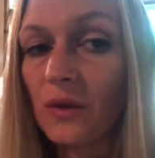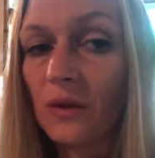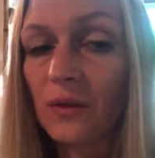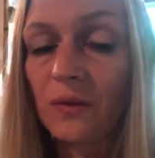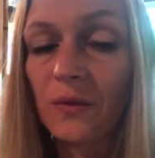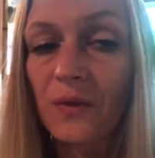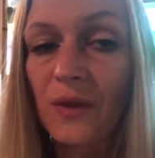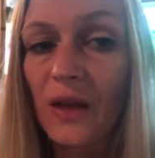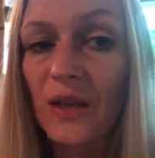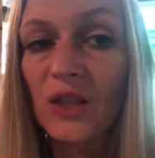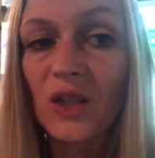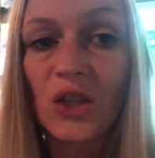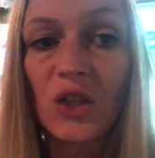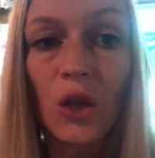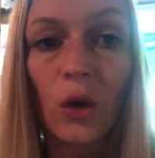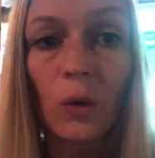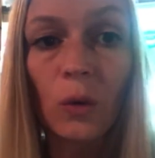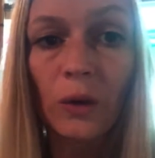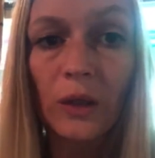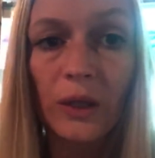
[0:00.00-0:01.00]
they're
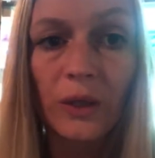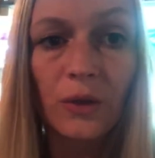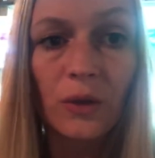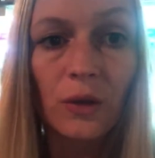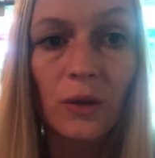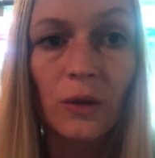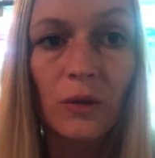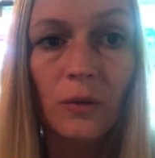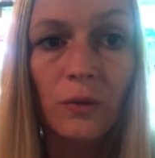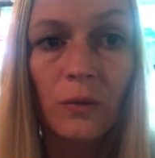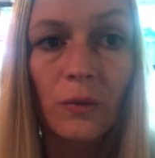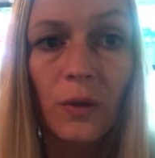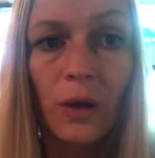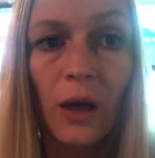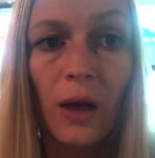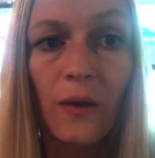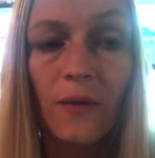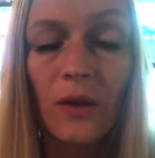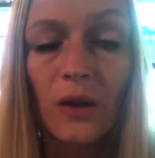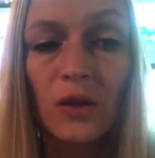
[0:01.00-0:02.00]
so little
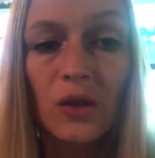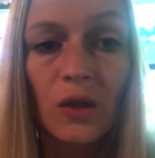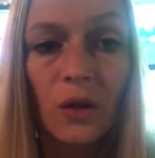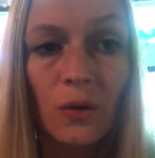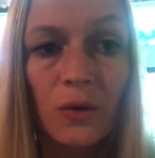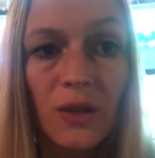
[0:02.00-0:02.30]
and they're so